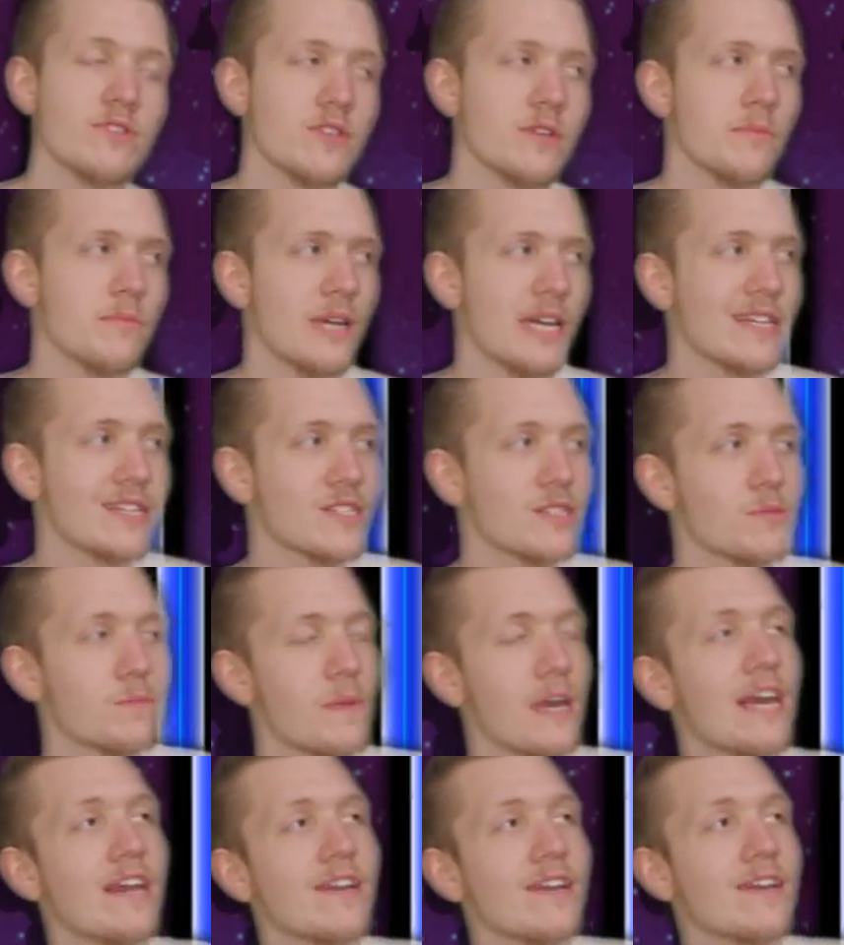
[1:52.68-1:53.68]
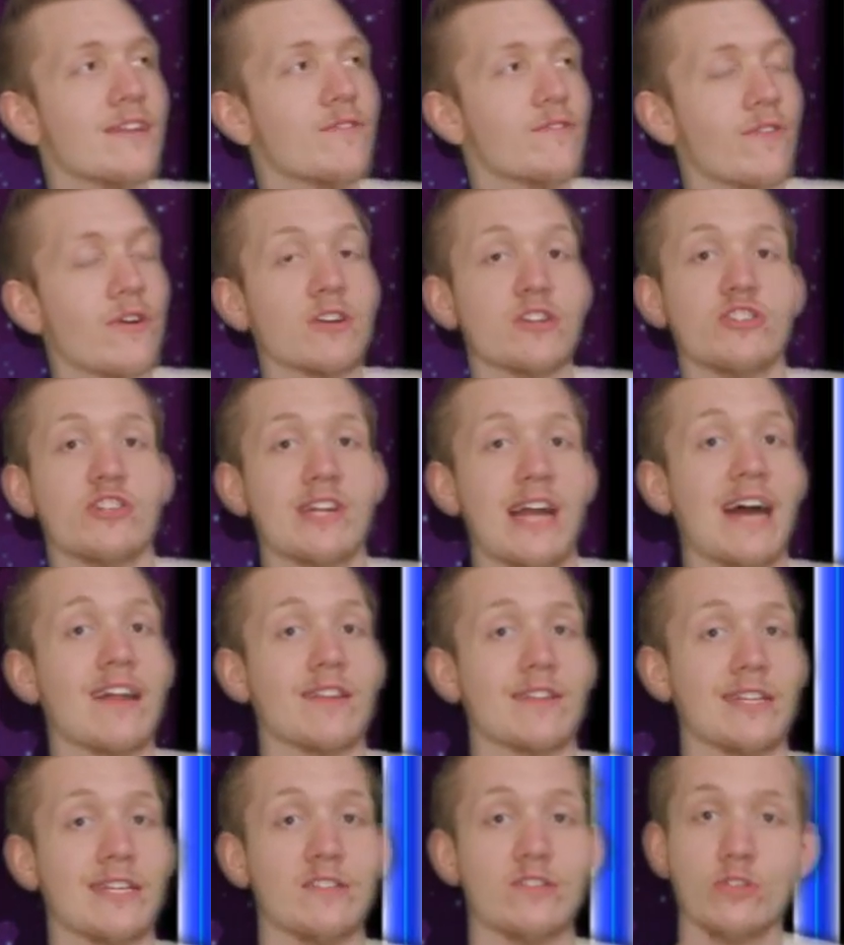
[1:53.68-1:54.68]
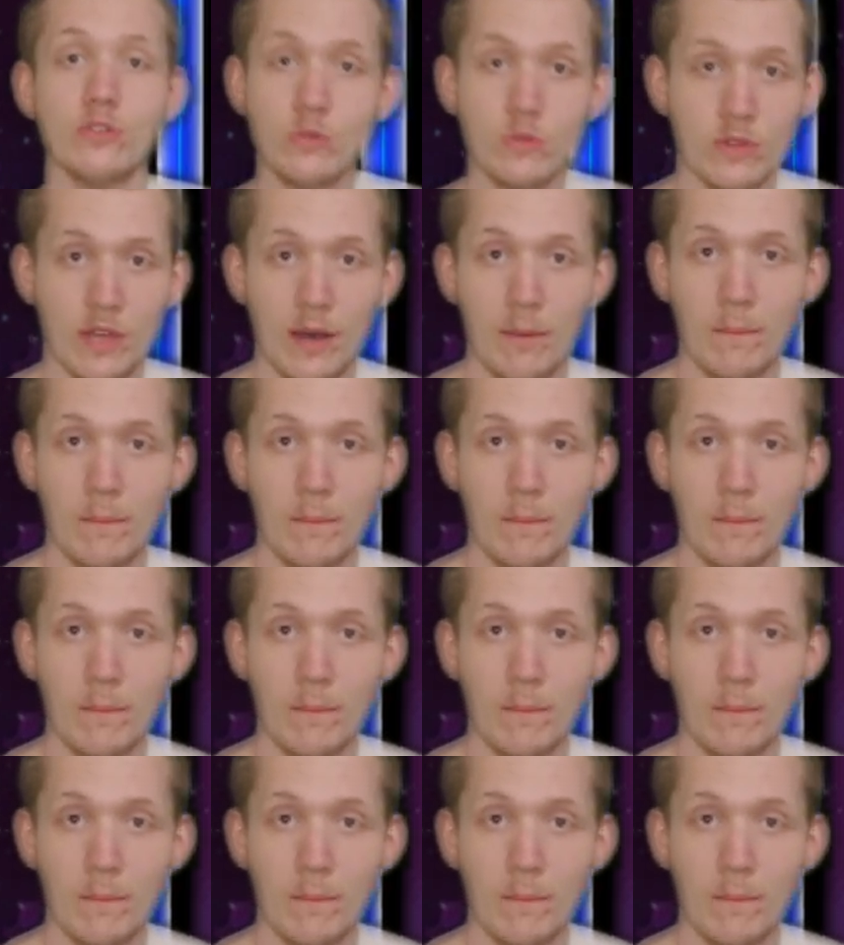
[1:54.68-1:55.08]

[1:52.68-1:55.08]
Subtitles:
some expanded functionality to them.